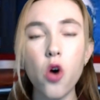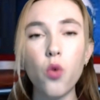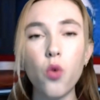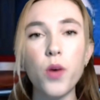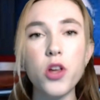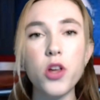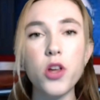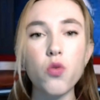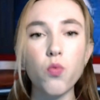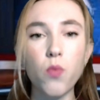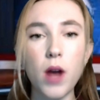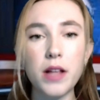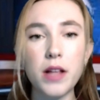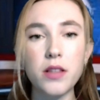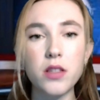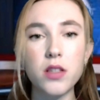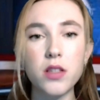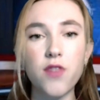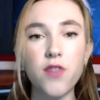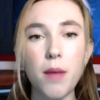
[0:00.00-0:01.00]
which
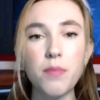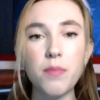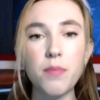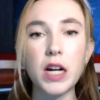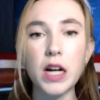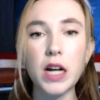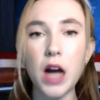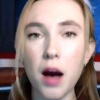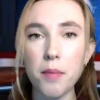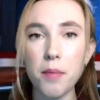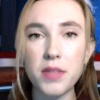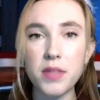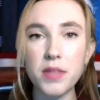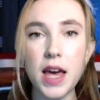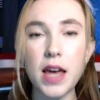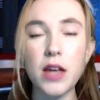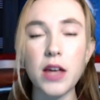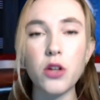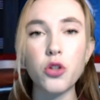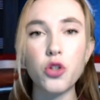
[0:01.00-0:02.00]
runs from
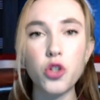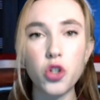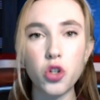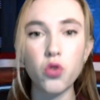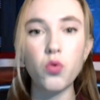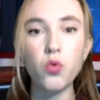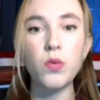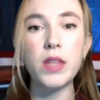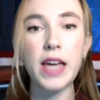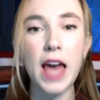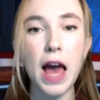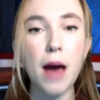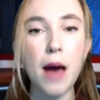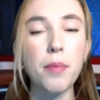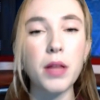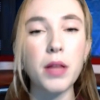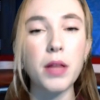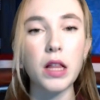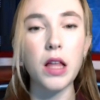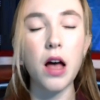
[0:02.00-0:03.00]
Nakamte to the
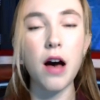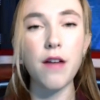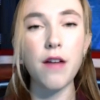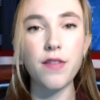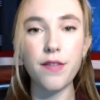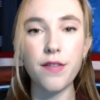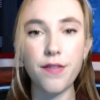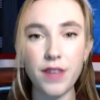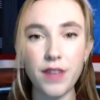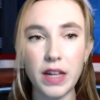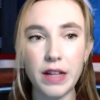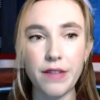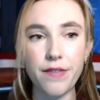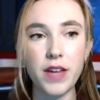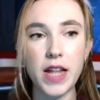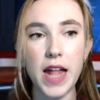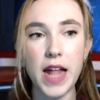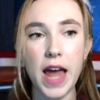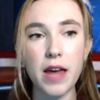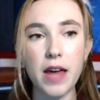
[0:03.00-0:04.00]
capital of
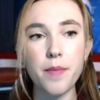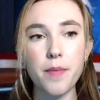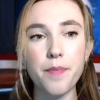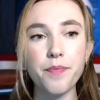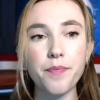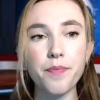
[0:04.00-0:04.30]
Finfine.